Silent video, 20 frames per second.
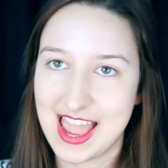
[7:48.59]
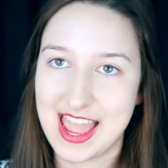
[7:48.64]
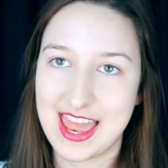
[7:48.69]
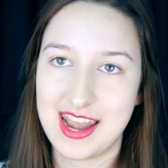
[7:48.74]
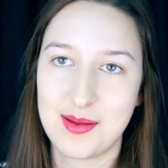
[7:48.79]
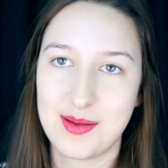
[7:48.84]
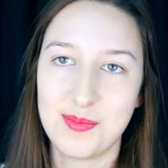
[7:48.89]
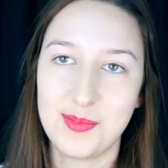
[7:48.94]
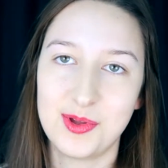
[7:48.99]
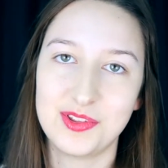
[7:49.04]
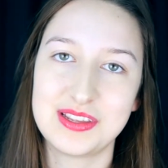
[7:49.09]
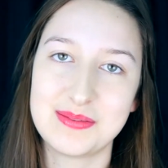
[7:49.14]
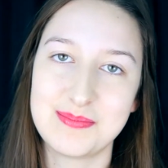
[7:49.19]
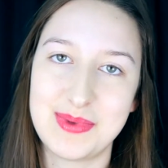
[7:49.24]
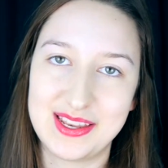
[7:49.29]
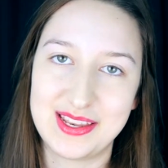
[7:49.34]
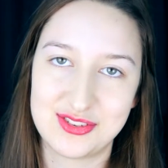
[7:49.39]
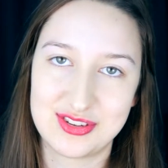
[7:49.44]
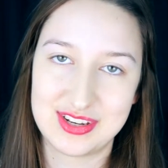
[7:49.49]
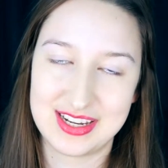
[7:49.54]
And I'm only
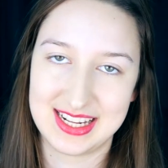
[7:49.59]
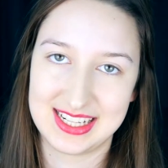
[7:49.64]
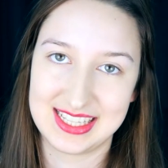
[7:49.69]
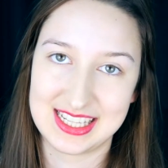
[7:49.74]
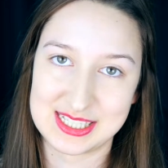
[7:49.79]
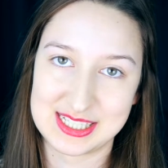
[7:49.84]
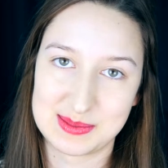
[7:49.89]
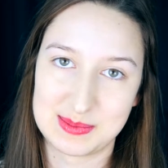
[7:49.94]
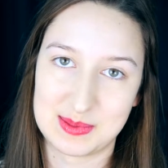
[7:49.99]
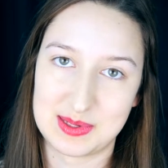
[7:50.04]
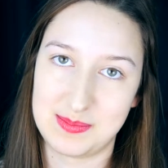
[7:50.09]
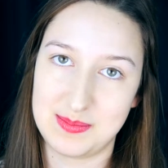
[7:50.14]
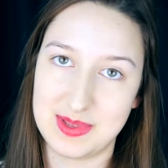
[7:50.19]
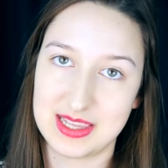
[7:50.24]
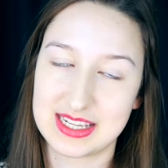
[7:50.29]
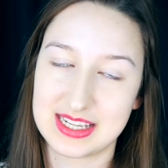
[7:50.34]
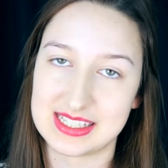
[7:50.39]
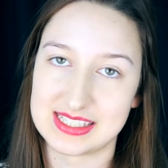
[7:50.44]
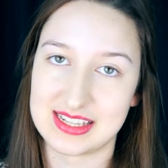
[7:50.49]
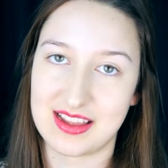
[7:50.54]
mentioning this one
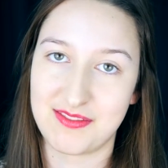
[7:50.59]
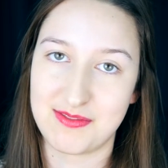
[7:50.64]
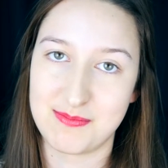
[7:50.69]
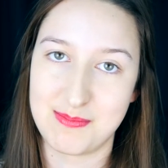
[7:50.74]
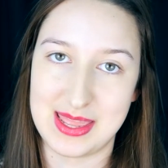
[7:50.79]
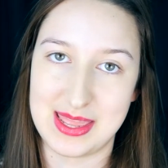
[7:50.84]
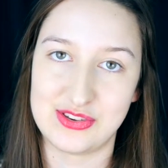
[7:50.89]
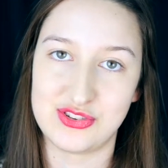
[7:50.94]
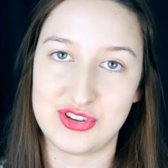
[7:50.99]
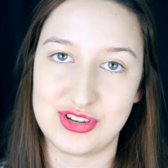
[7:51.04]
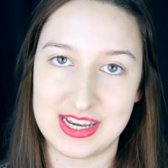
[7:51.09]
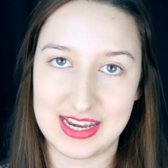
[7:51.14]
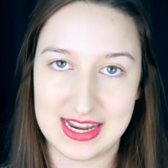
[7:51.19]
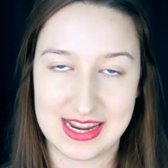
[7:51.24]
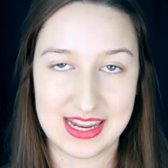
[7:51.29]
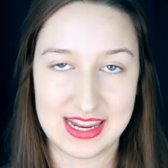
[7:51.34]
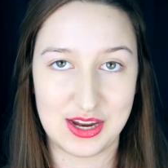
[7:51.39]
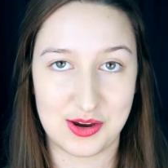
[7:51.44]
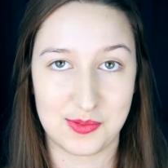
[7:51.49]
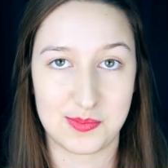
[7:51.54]
because I've mentioned
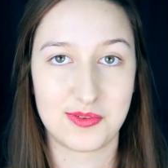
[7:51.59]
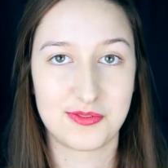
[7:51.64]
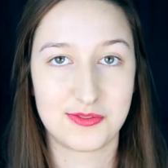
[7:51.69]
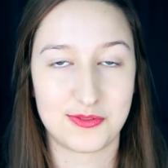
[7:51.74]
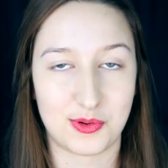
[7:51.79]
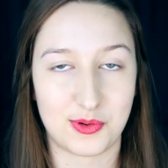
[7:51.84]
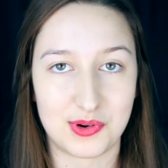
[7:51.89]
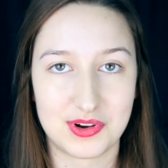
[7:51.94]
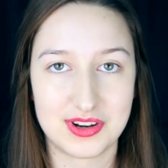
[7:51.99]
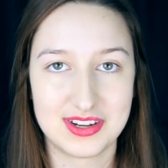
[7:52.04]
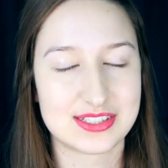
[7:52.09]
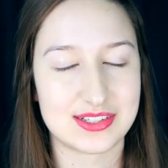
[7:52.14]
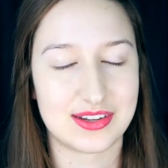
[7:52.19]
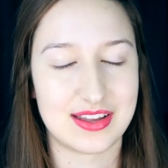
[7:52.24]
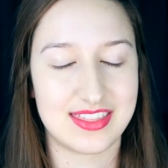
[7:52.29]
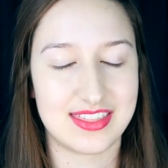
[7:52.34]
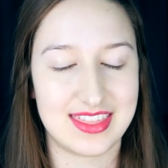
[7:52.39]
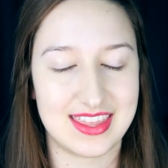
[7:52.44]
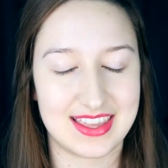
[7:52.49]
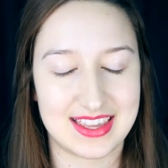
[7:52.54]
it here before, so
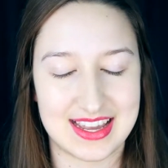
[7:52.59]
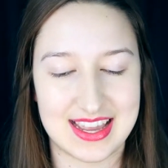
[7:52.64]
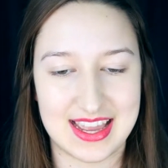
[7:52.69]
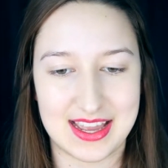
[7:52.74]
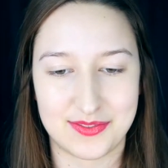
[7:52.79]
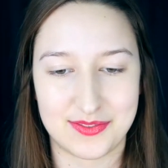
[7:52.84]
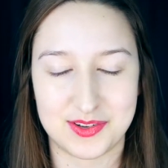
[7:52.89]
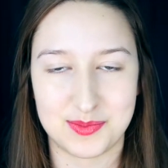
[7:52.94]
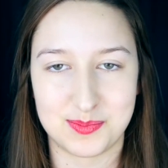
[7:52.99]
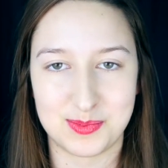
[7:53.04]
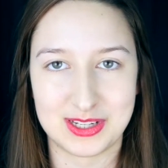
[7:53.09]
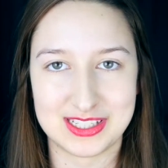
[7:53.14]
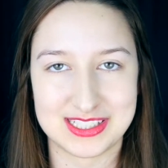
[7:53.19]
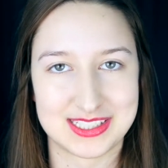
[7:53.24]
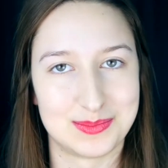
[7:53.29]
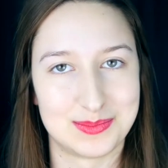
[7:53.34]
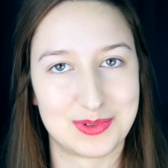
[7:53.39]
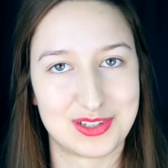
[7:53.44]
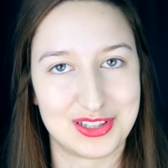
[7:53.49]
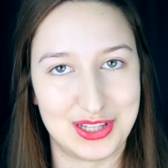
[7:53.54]
I think I have to bring
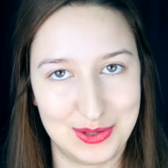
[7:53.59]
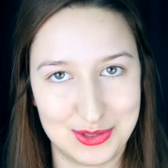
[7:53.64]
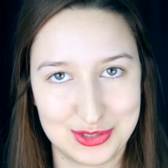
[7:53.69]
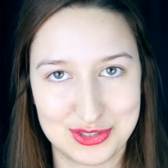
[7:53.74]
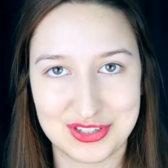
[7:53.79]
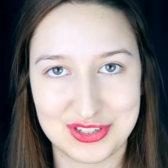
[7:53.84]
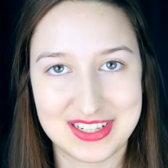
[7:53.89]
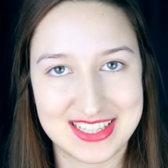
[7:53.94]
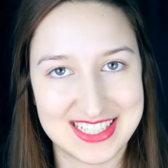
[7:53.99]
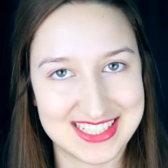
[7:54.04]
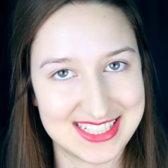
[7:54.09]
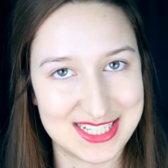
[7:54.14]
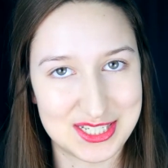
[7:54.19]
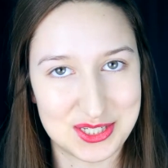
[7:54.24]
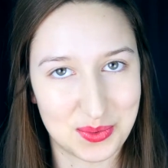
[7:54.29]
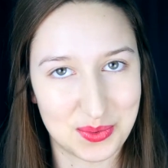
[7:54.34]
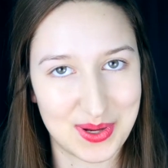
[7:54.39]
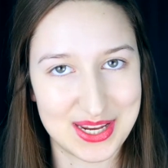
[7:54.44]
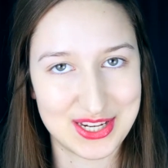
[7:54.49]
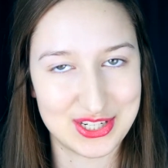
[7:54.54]
some closure to the
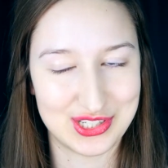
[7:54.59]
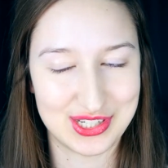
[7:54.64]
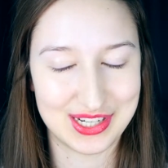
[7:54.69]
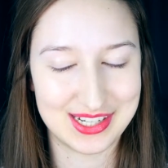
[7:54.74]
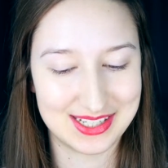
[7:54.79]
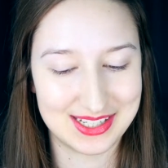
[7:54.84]
situation.